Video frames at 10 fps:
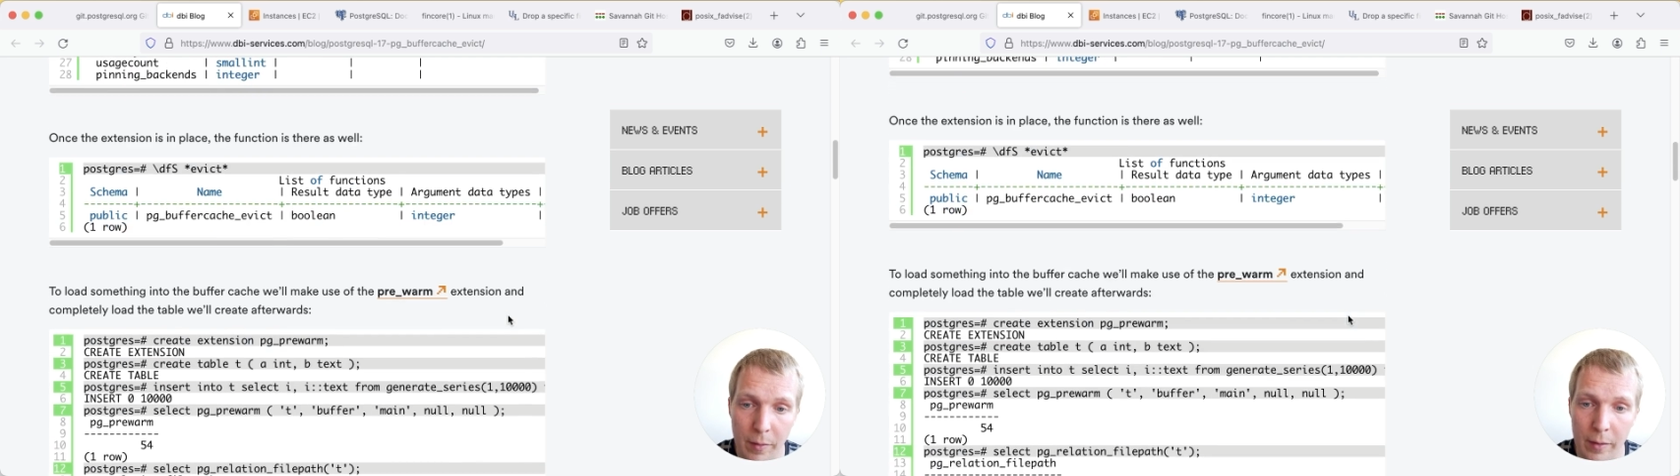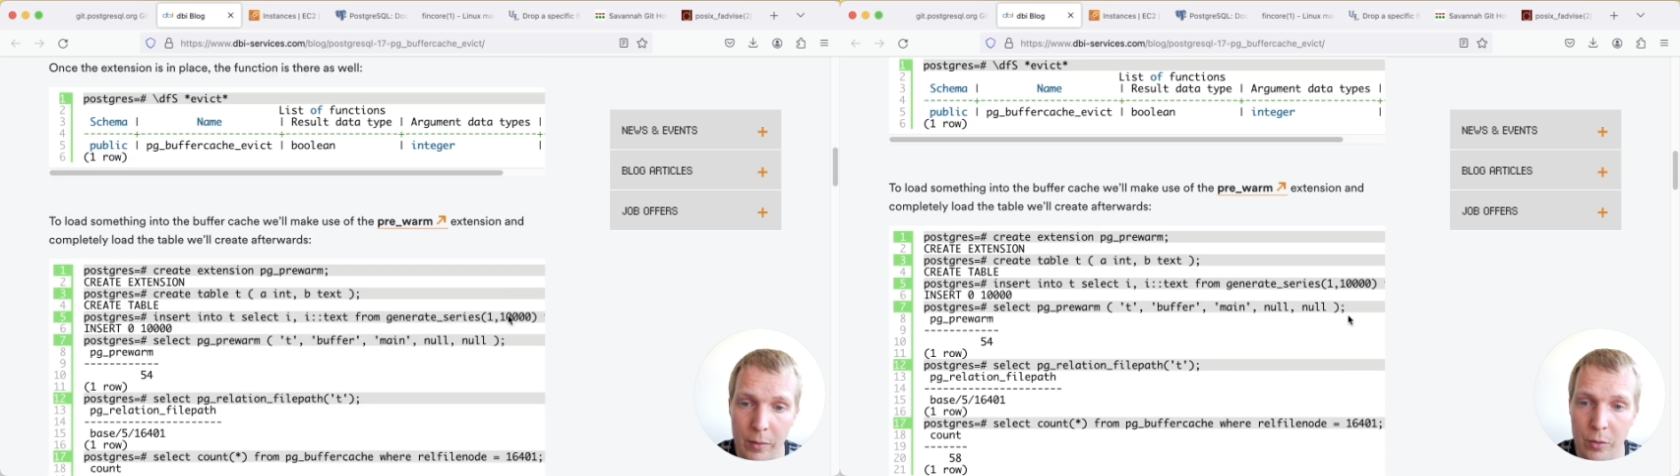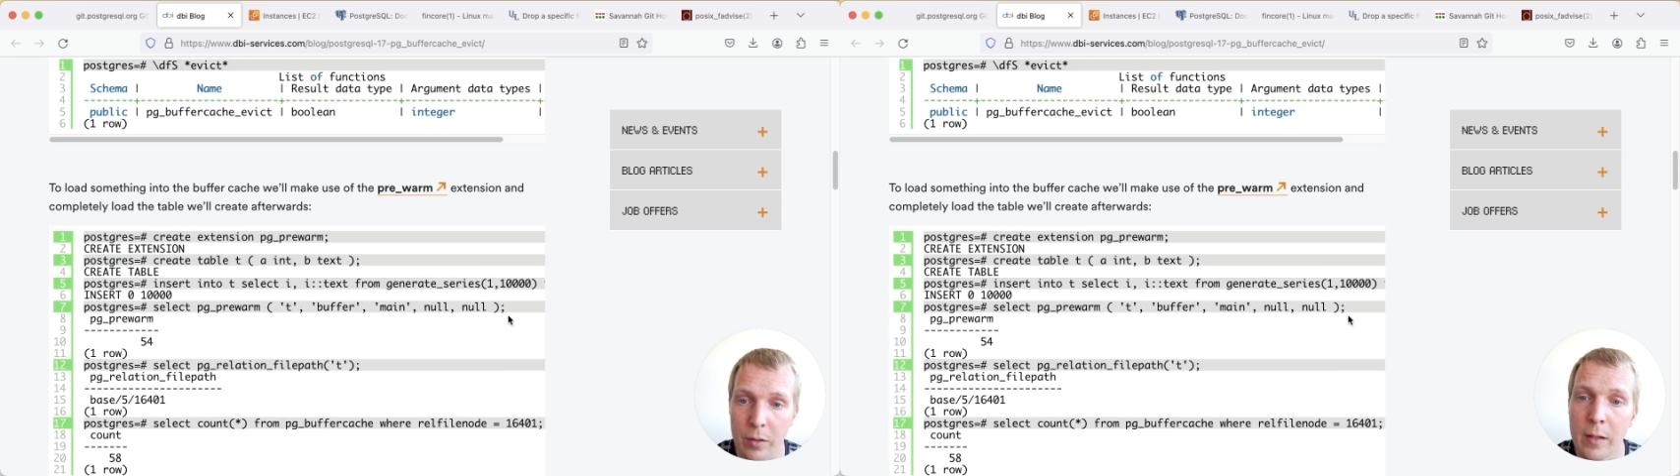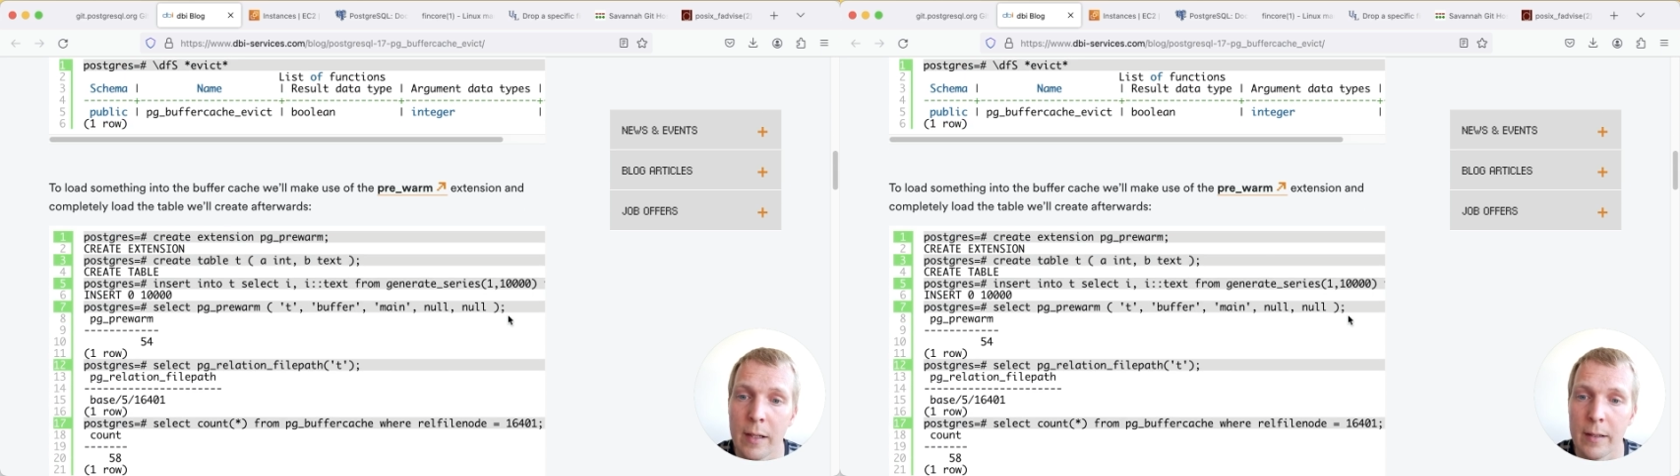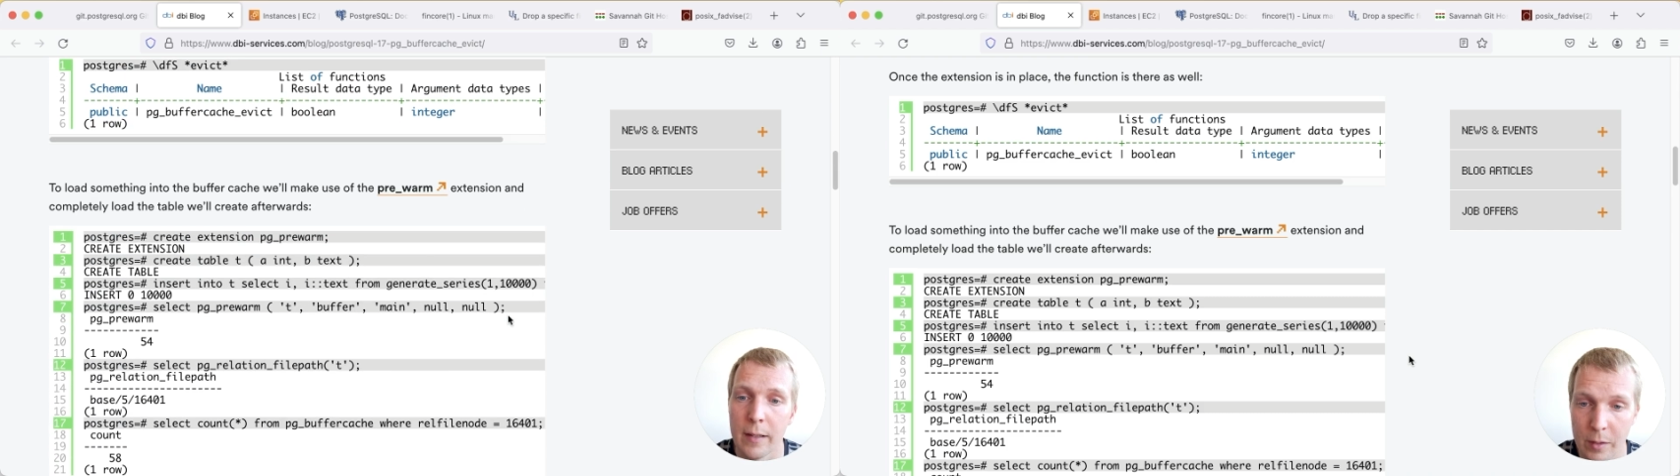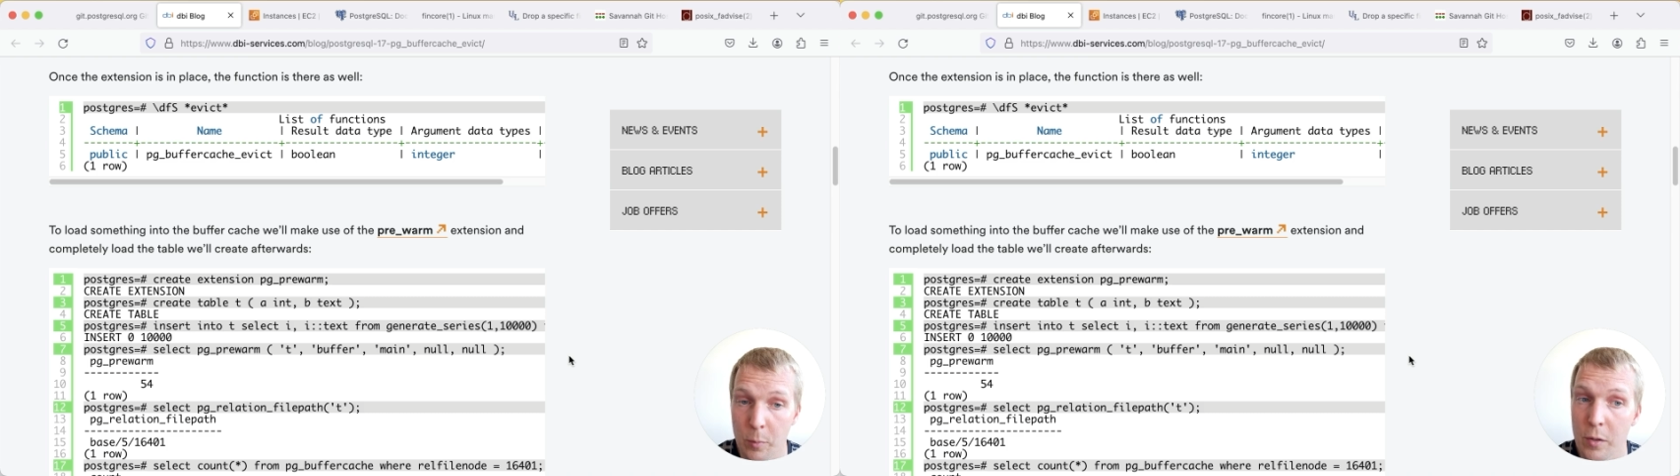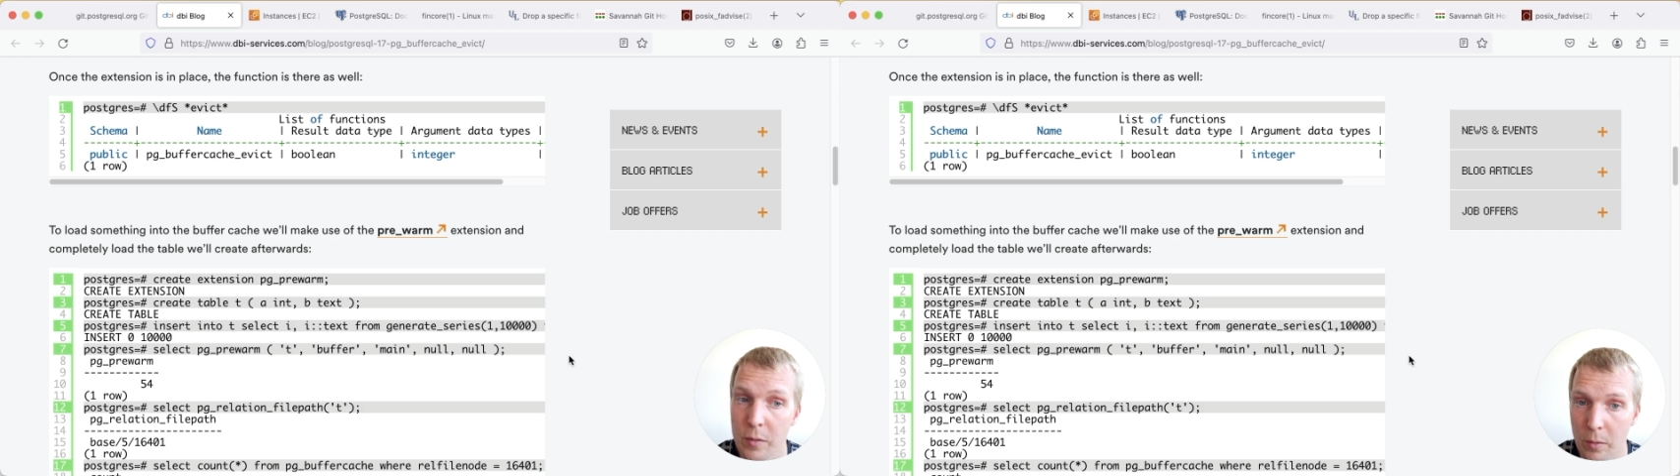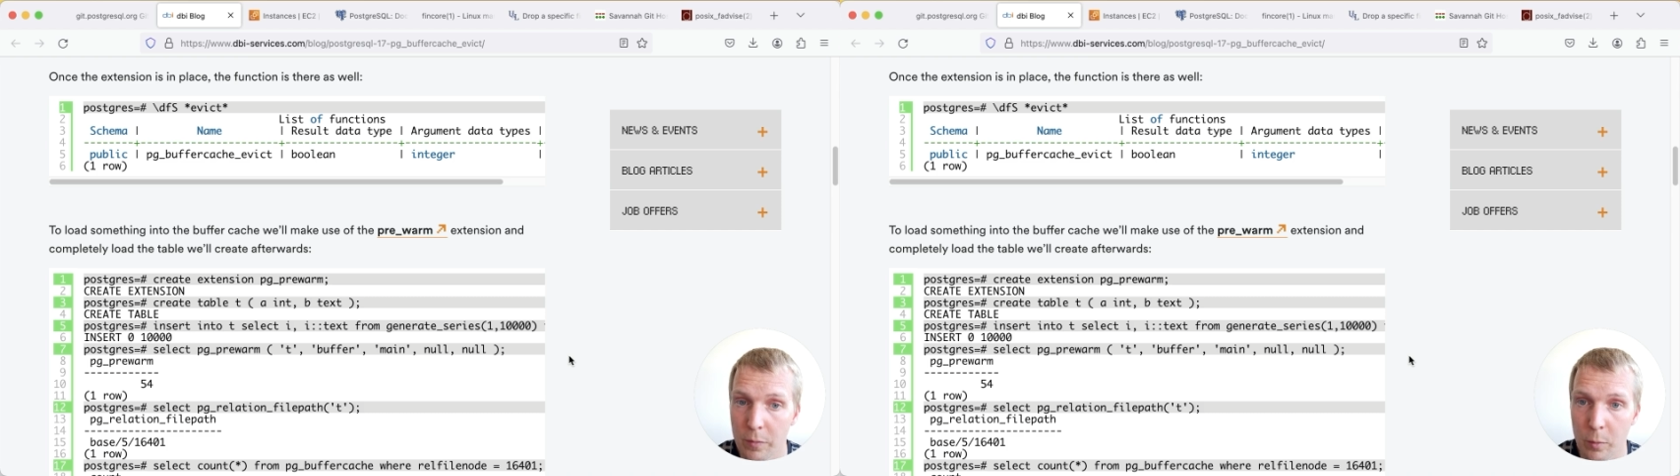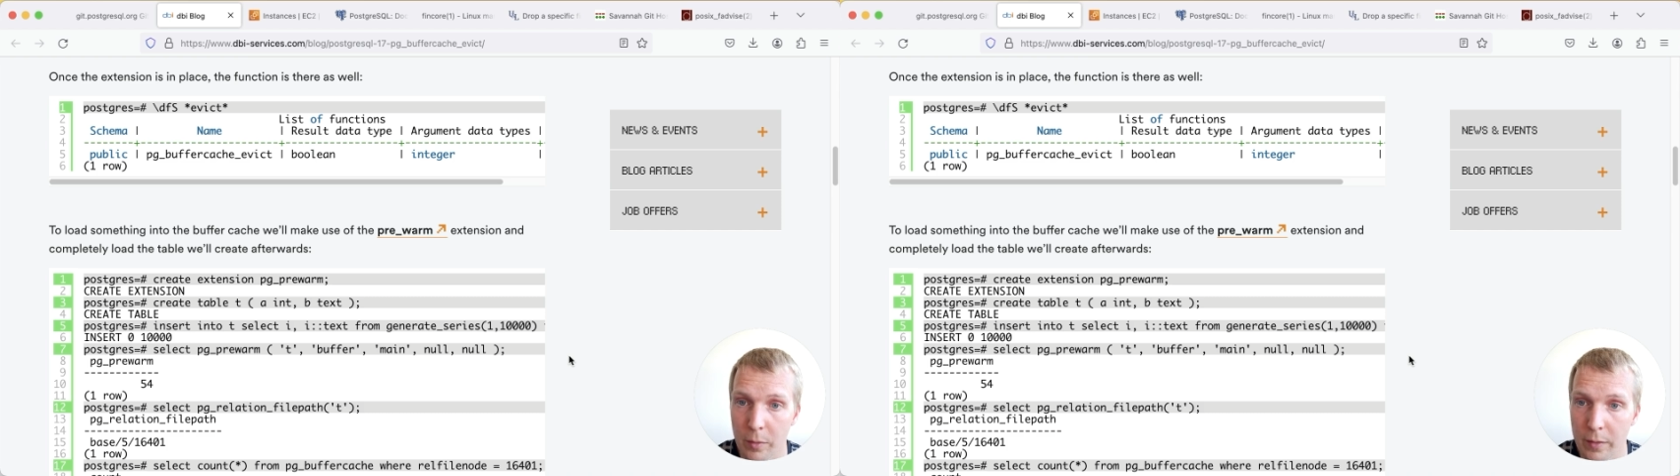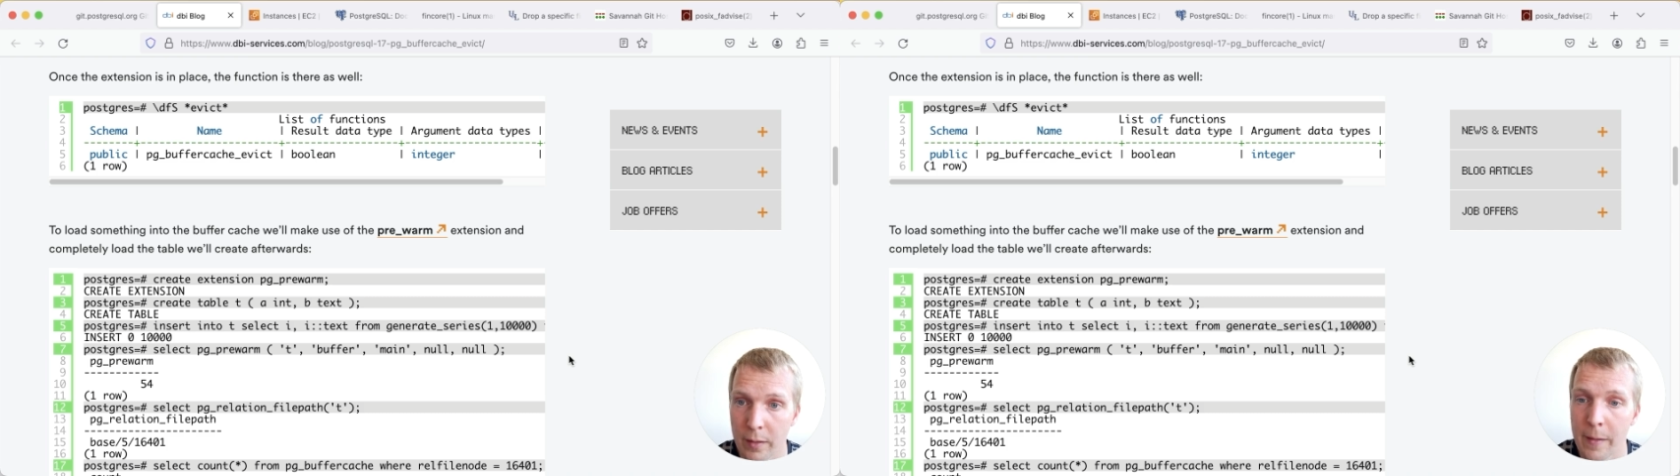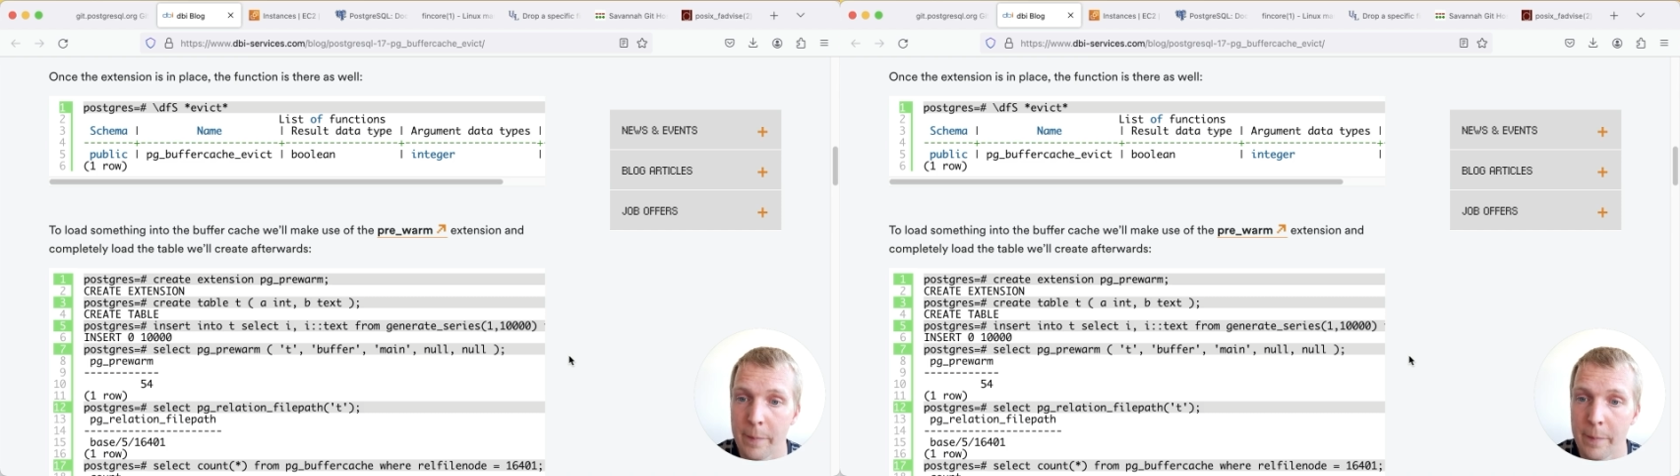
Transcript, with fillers: function is pretty straightforward.